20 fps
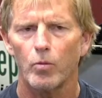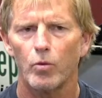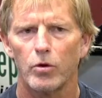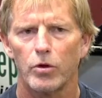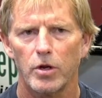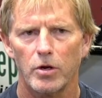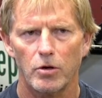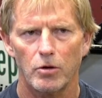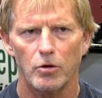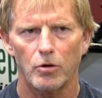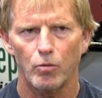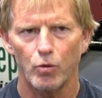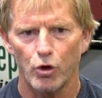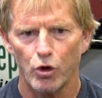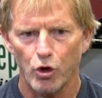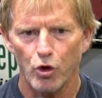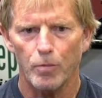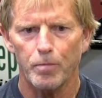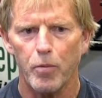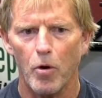within
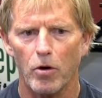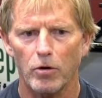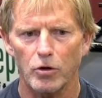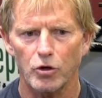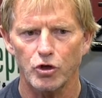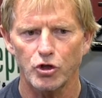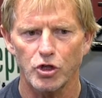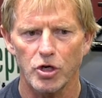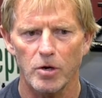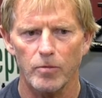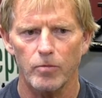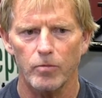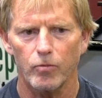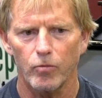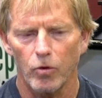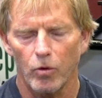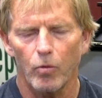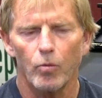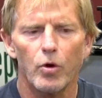with your partnership, with,